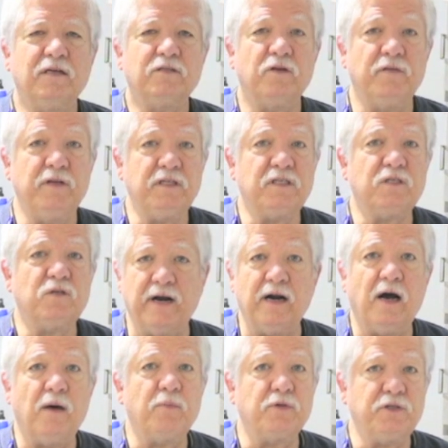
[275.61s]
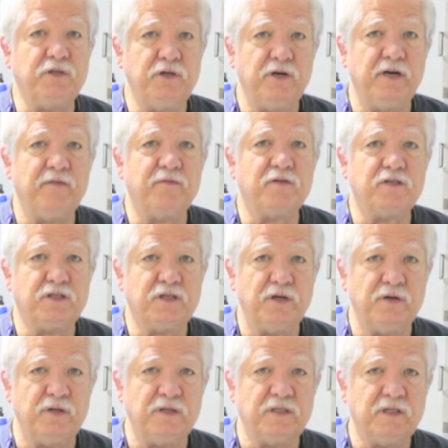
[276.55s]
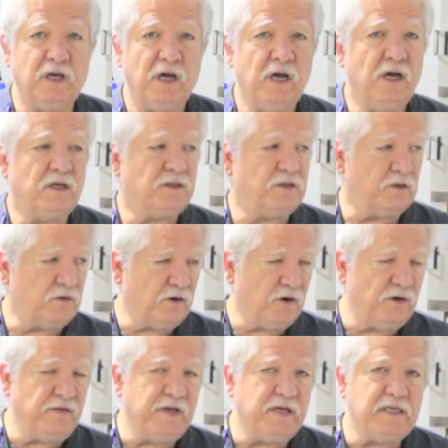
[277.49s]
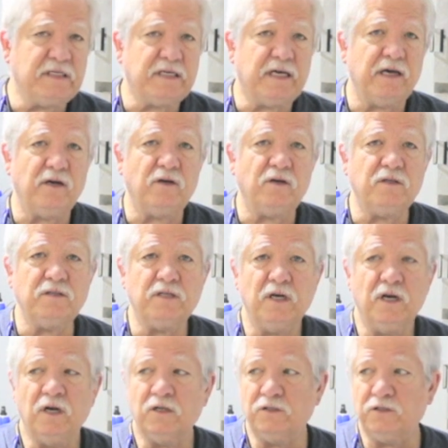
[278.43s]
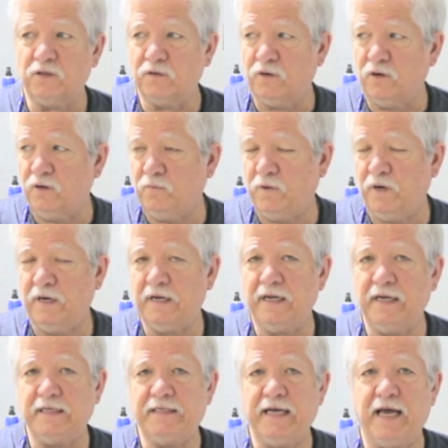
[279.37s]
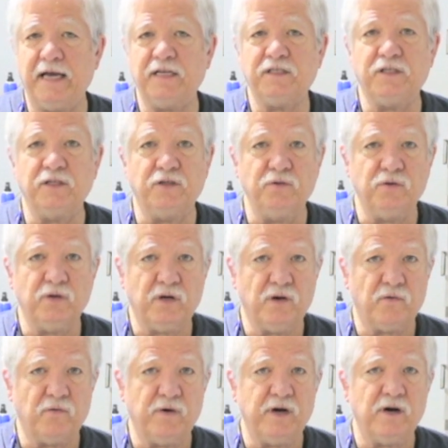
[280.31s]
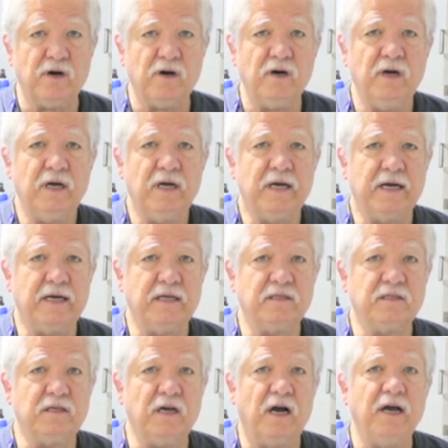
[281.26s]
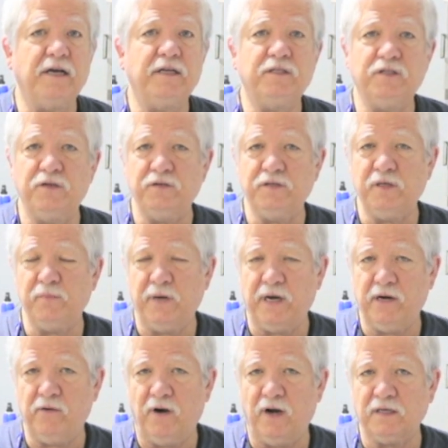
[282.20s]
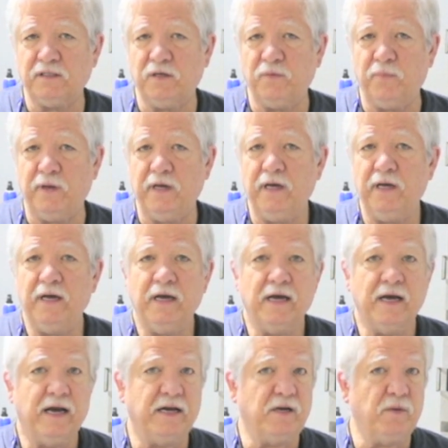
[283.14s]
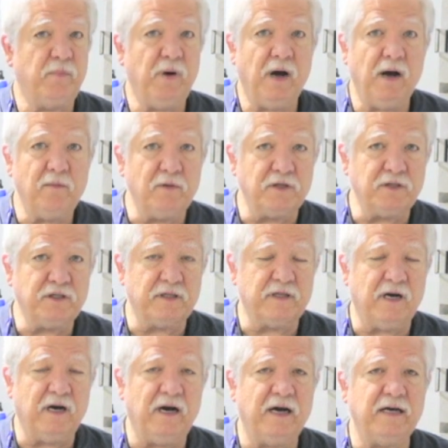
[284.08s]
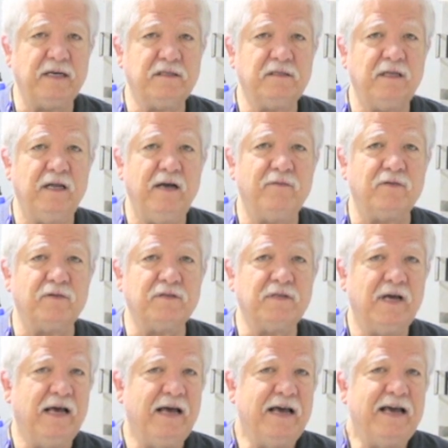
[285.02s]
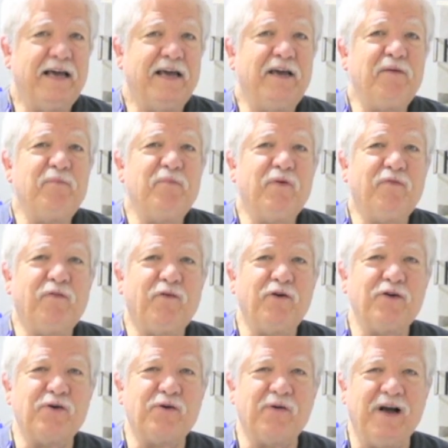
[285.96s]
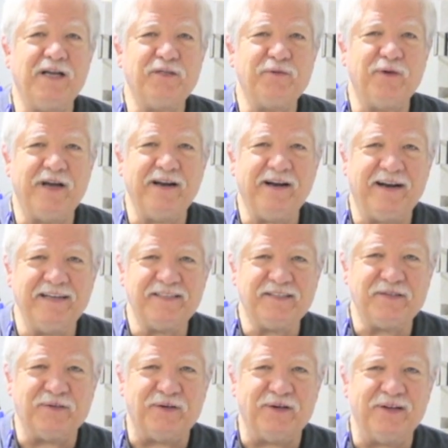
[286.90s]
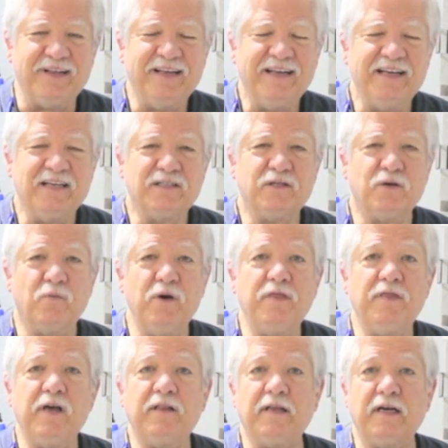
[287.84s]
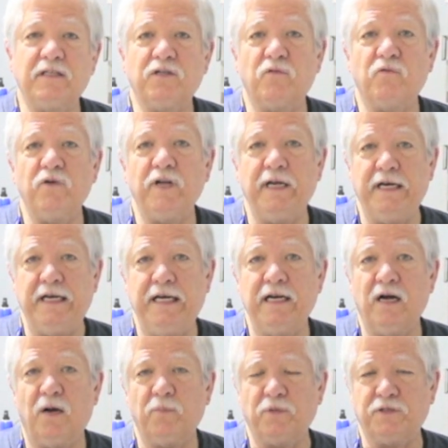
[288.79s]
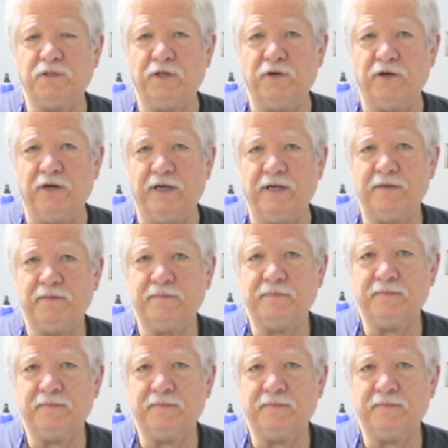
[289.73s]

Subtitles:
So this is an opportunity for students to learn these skills, to learn what it takes to do a career in science using microscopy, and to publish at the highest levels even before you graduate high school. So we think that's a really neat opportunity.